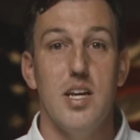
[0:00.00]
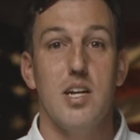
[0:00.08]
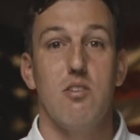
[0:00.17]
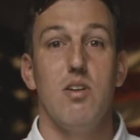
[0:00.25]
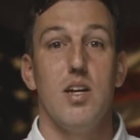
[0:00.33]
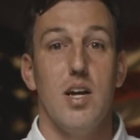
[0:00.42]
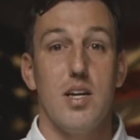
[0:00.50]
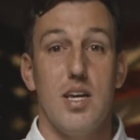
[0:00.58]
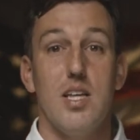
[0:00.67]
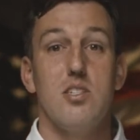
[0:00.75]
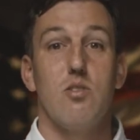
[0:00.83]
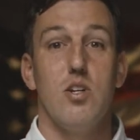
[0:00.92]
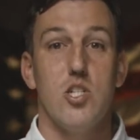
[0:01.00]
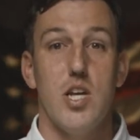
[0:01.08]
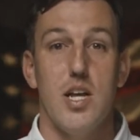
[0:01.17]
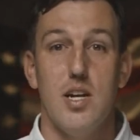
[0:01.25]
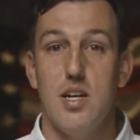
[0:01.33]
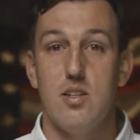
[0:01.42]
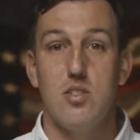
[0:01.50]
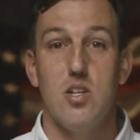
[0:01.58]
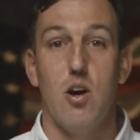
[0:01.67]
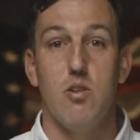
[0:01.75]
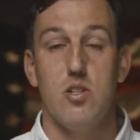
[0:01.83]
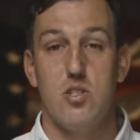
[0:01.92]
against Christianity is
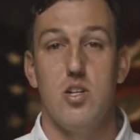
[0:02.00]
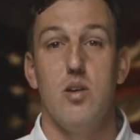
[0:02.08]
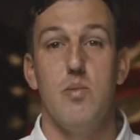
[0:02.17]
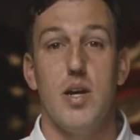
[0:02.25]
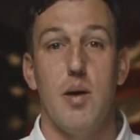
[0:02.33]
so disturbing.